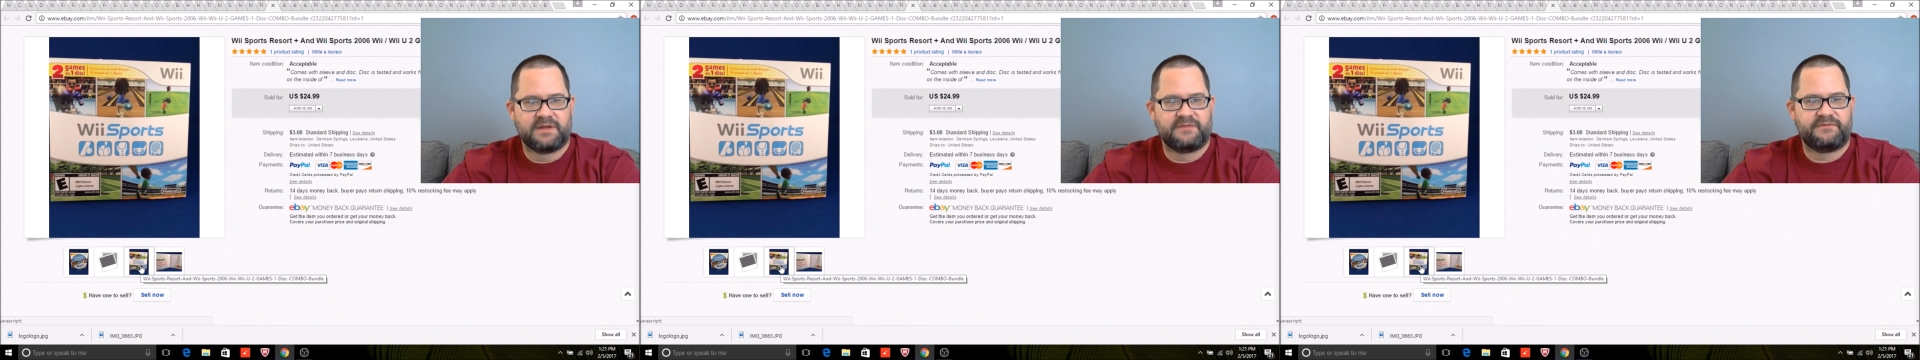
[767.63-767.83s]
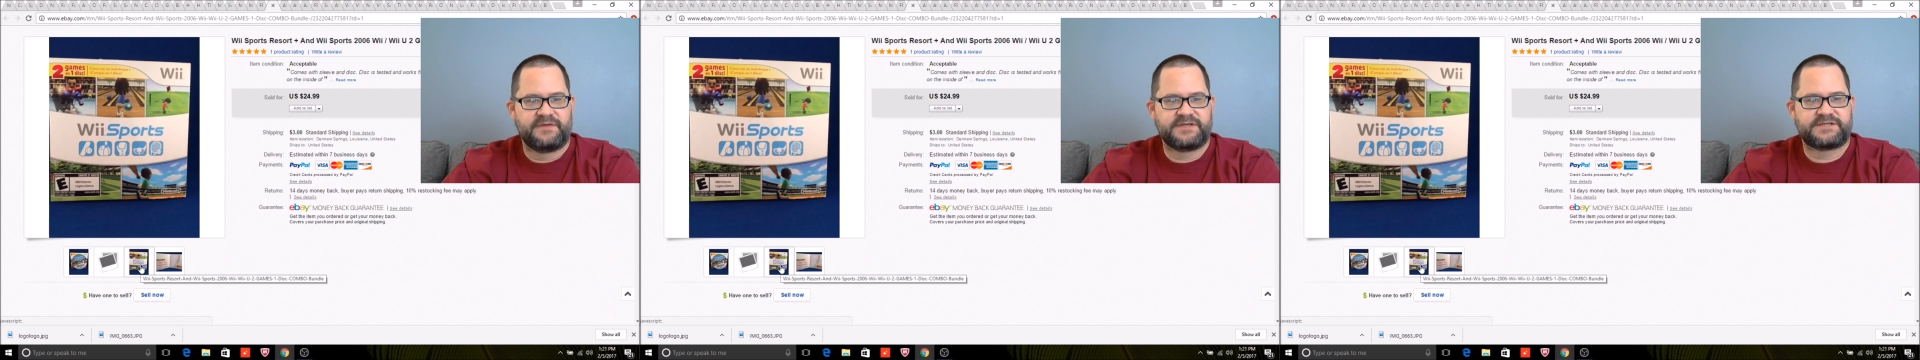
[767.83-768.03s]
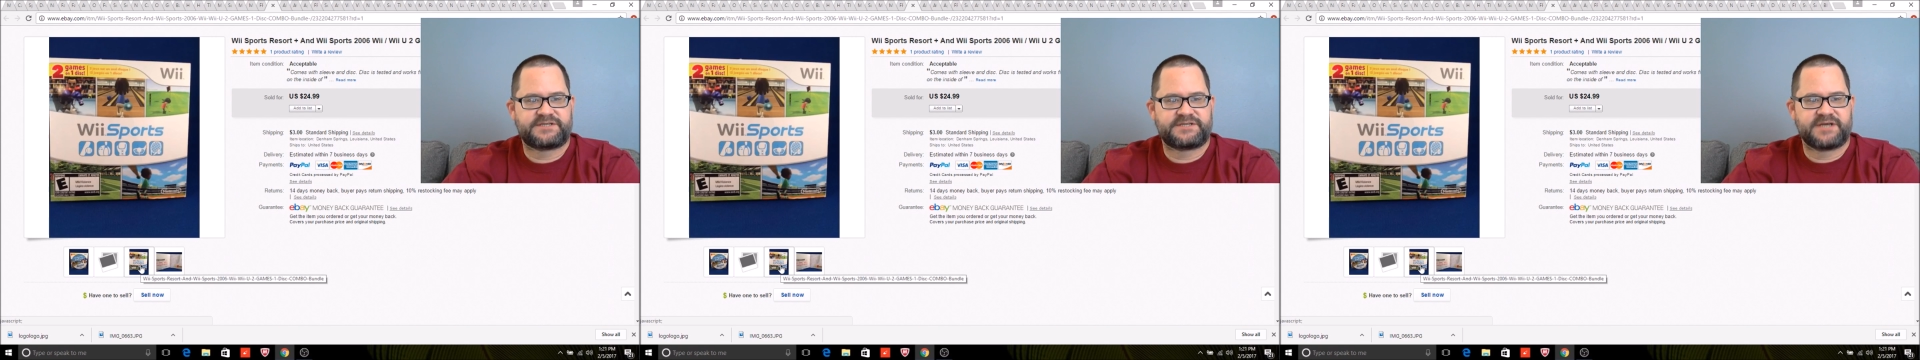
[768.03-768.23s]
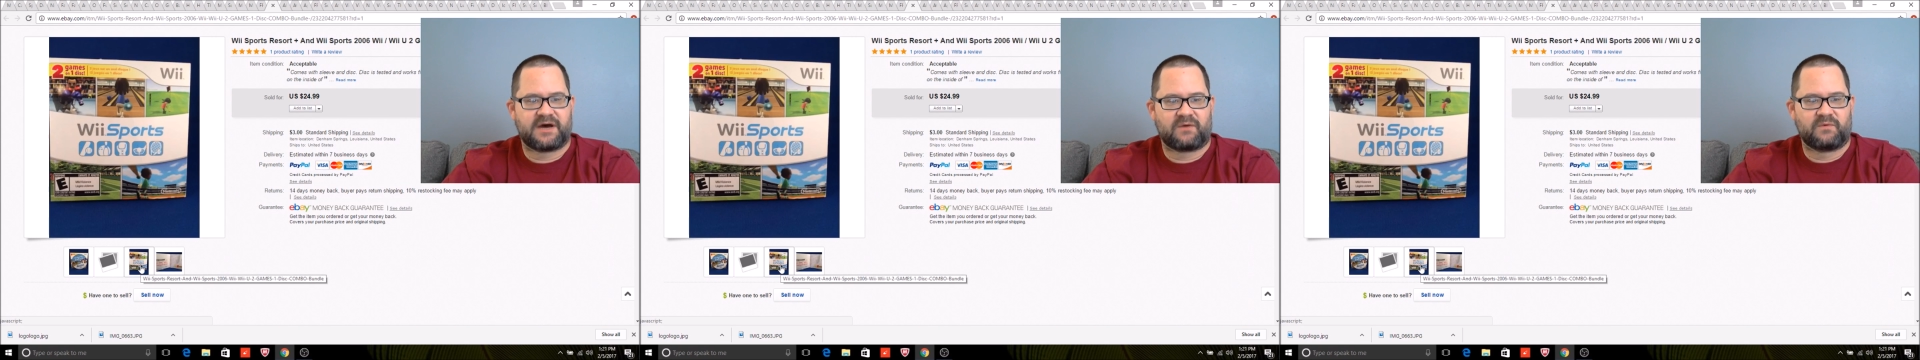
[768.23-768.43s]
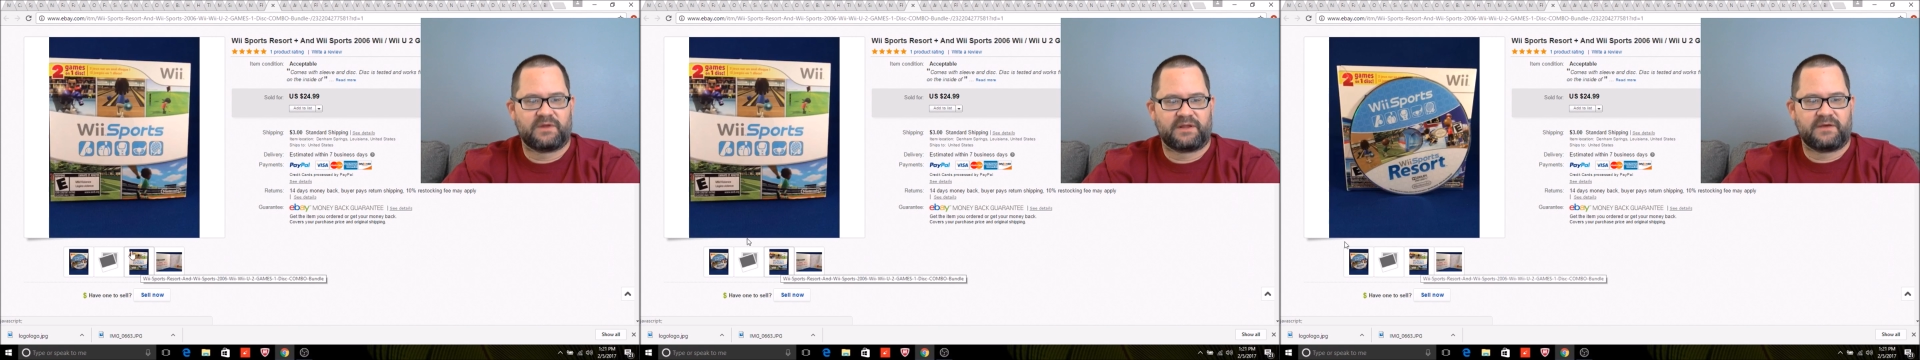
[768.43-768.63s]
These
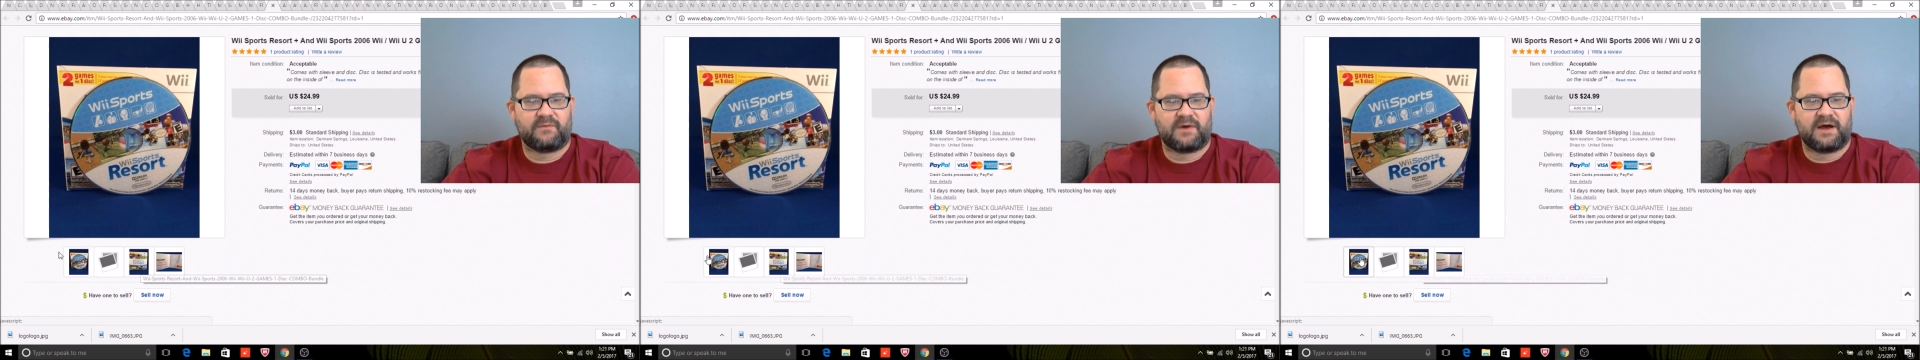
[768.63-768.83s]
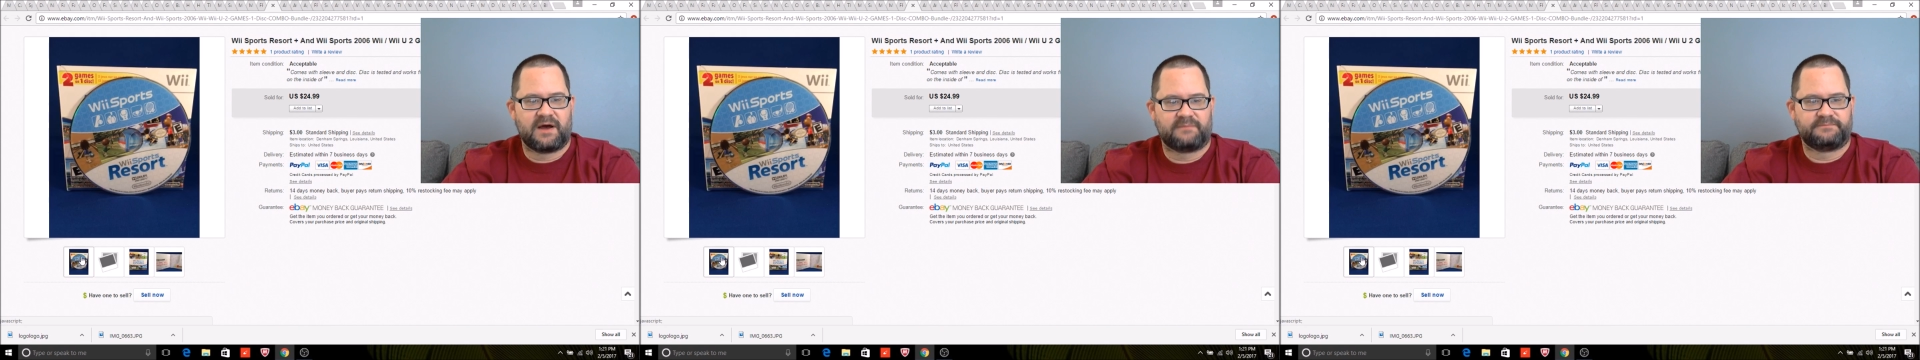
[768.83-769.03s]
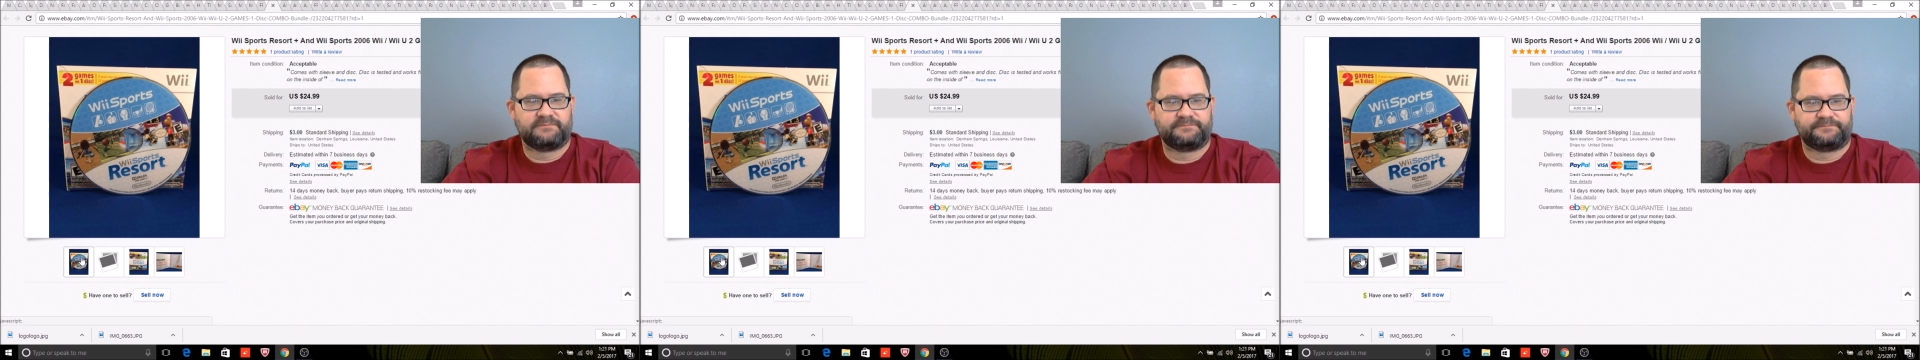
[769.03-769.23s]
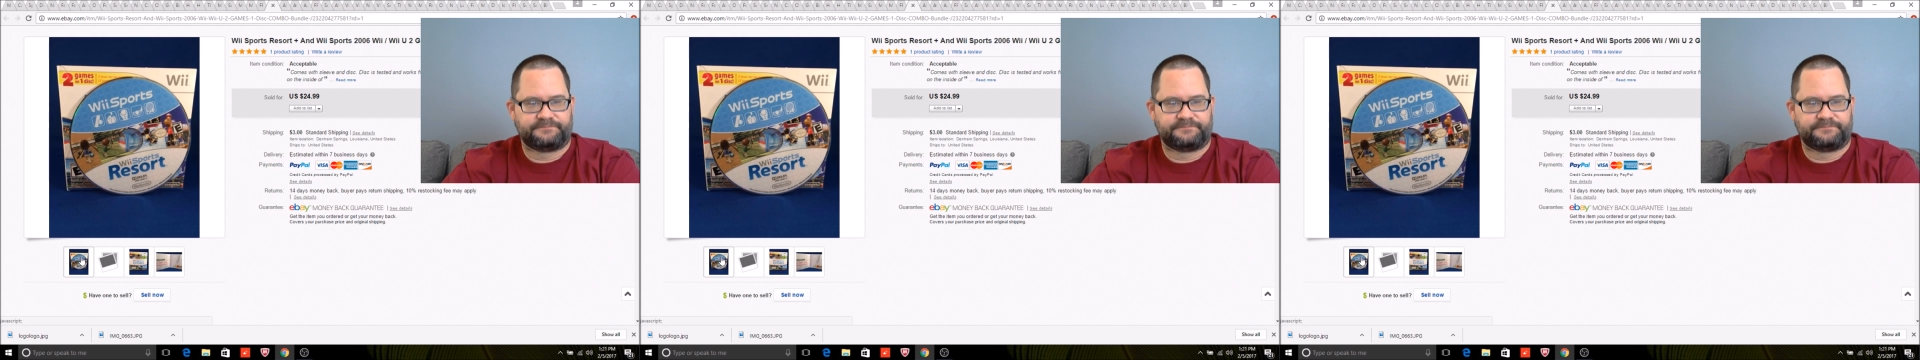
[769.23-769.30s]
sell really well.